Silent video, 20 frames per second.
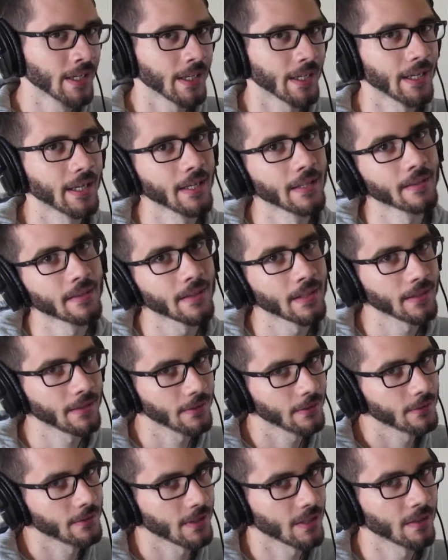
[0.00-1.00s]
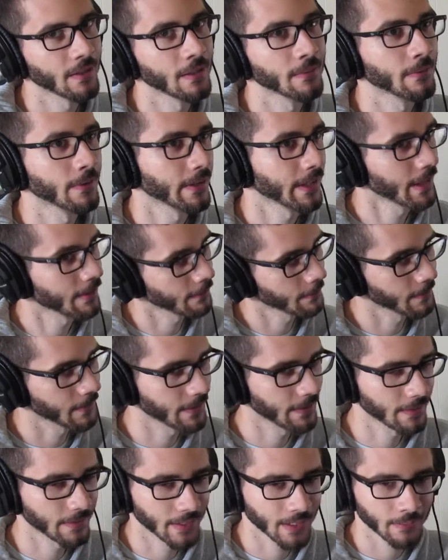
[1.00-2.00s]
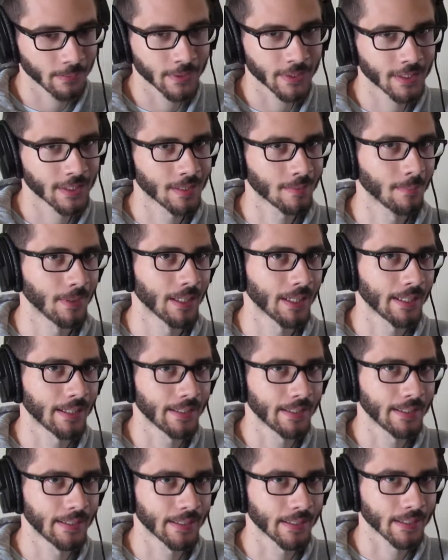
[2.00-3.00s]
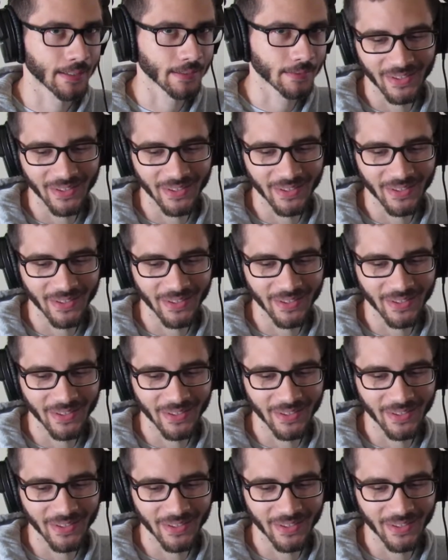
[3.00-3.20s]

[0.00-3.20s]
And thank you, Terry, for having me. That was splendid.